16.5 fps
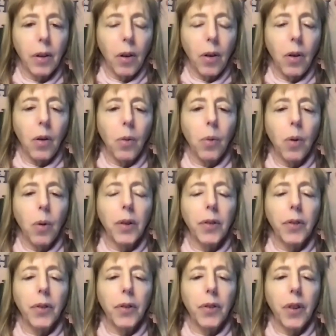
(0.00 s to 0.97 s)
all
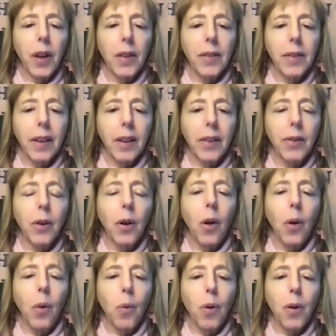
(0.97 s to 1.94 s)
wars are senseless and
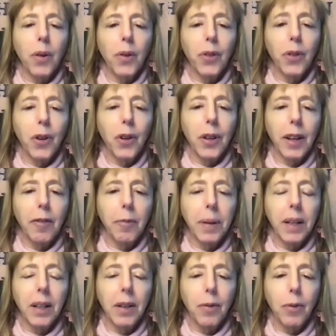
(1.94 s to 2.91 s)
all wars could have
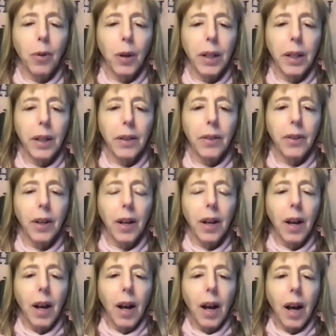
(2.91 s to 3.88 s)
been avoided.
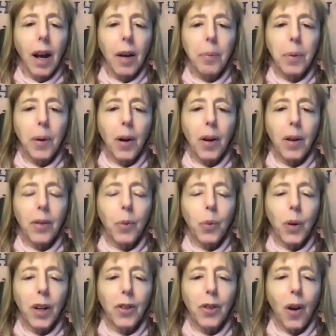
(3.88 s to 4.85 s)
But
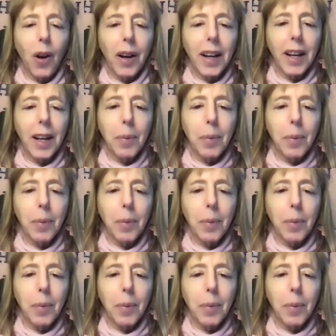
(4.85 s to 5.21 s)
we're talking